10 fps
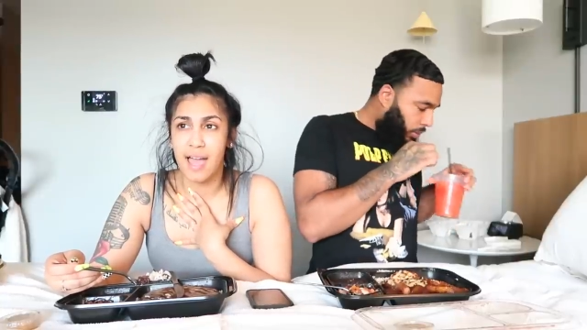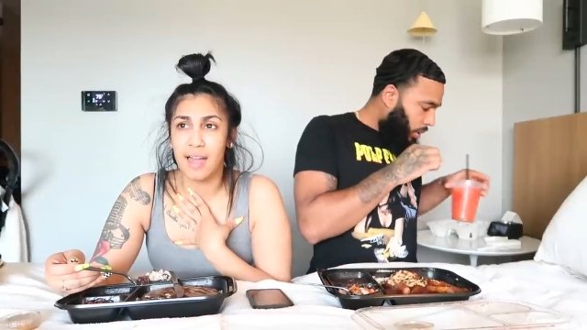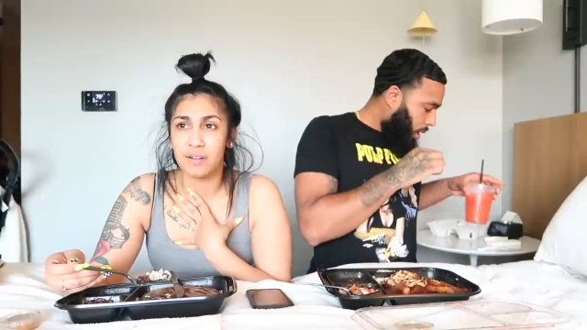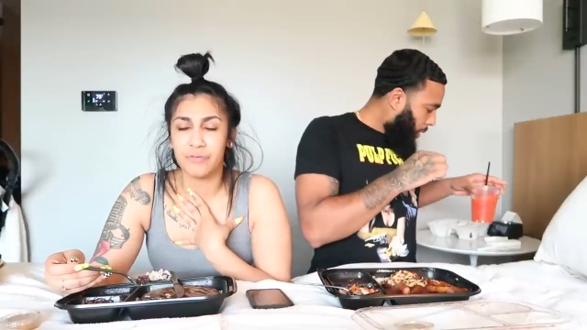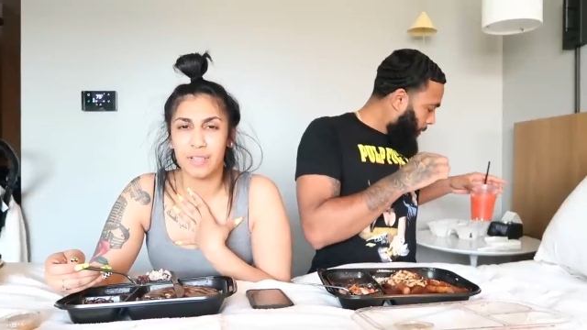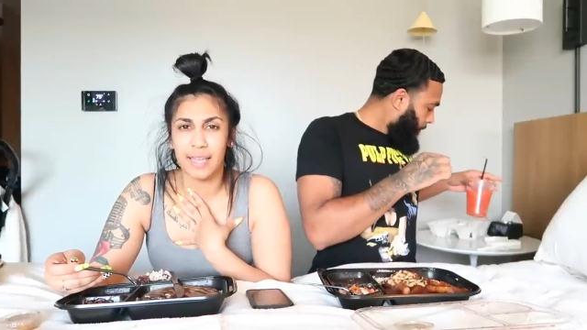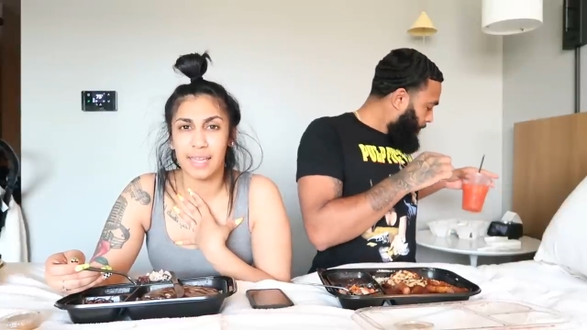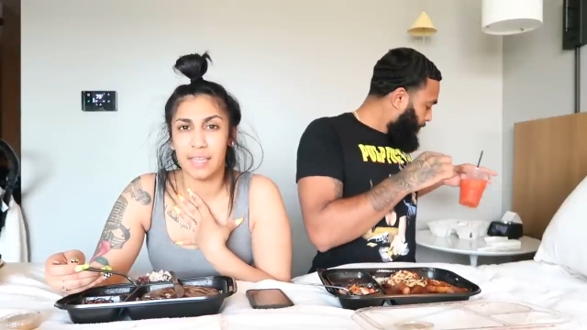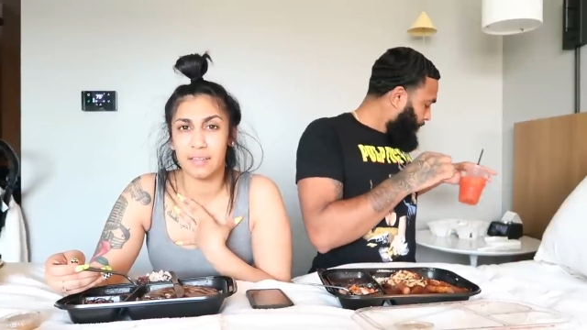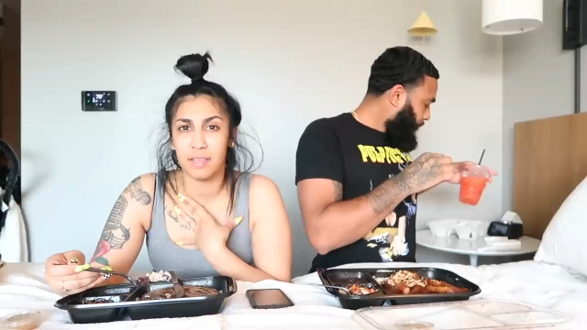Speaker 1: i don't feel
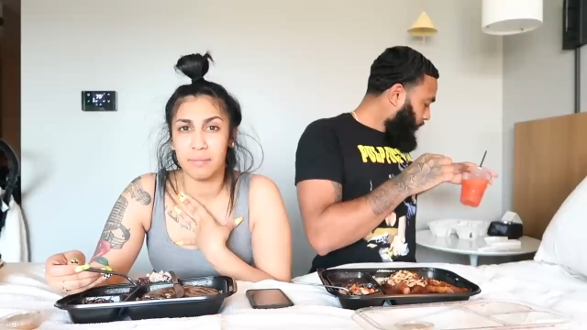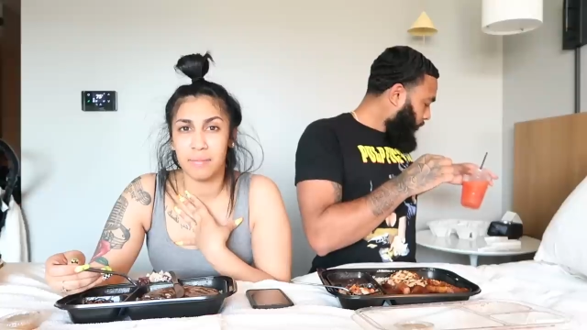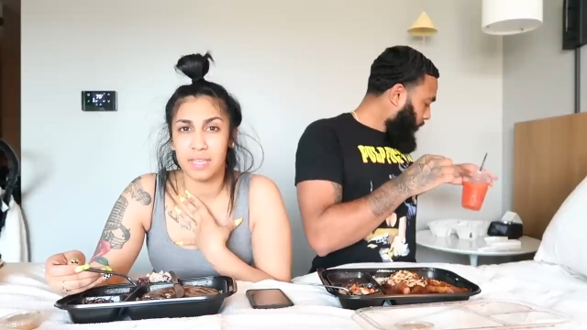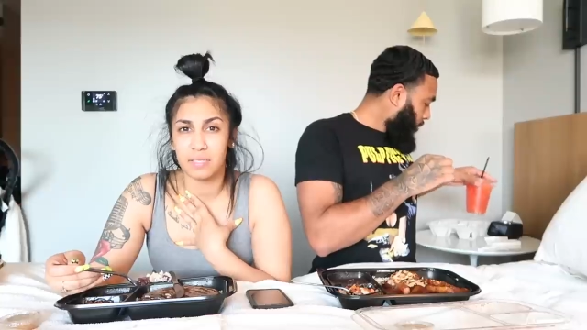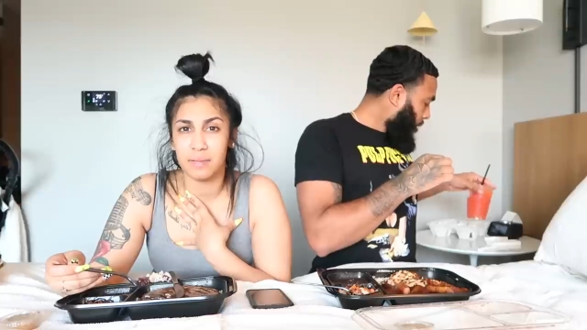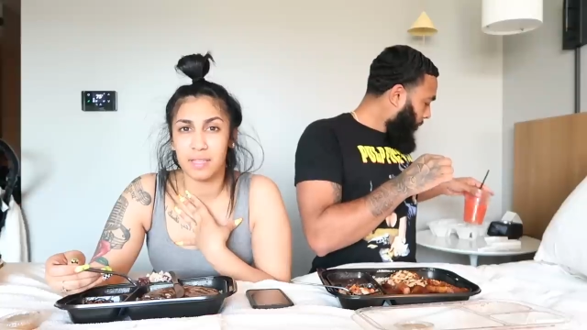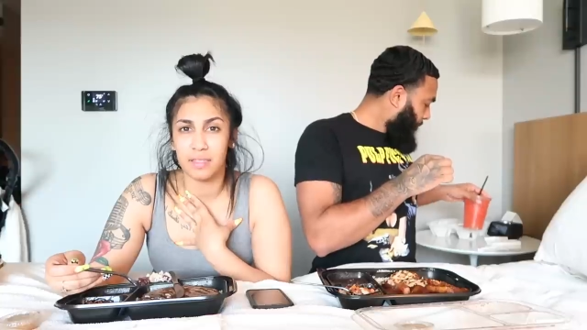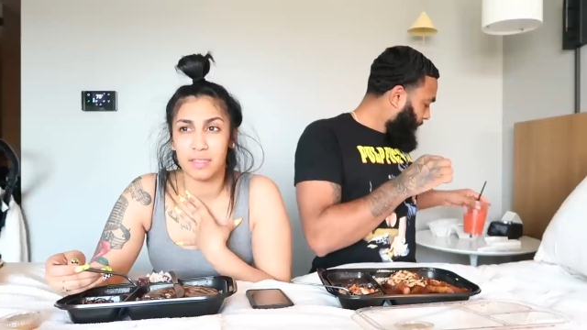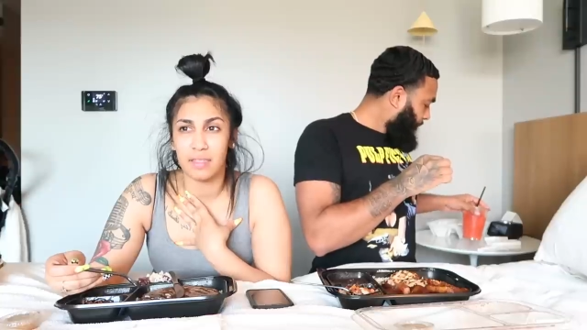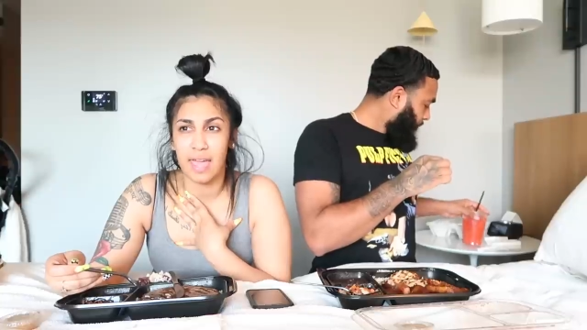like it, it makes
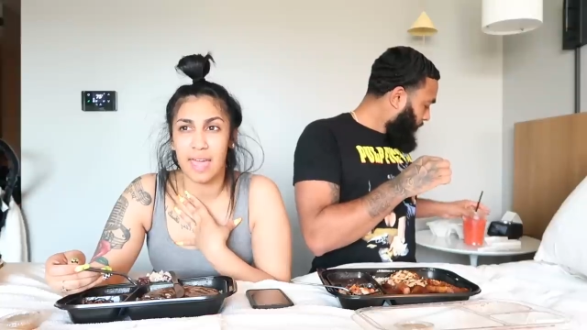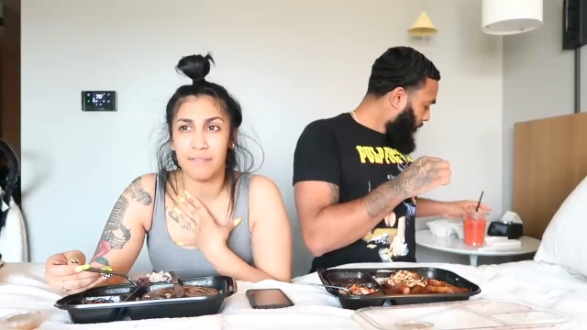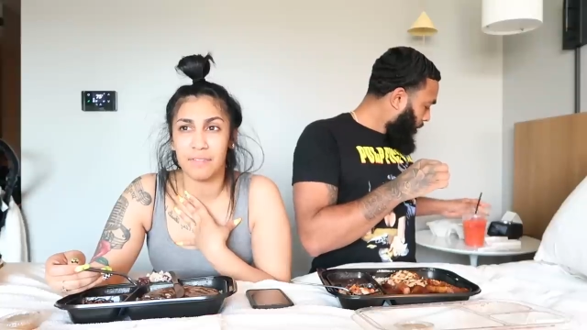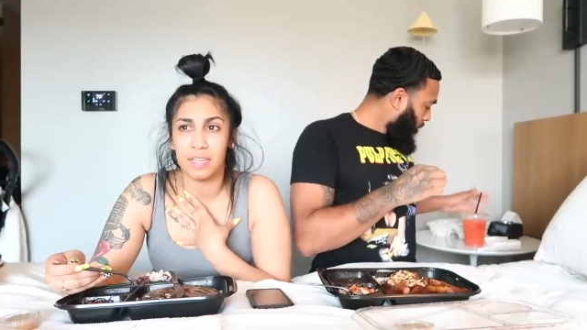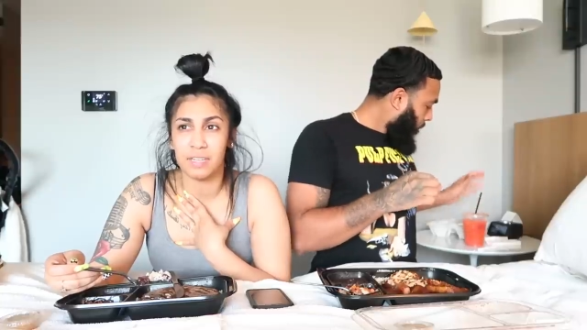me have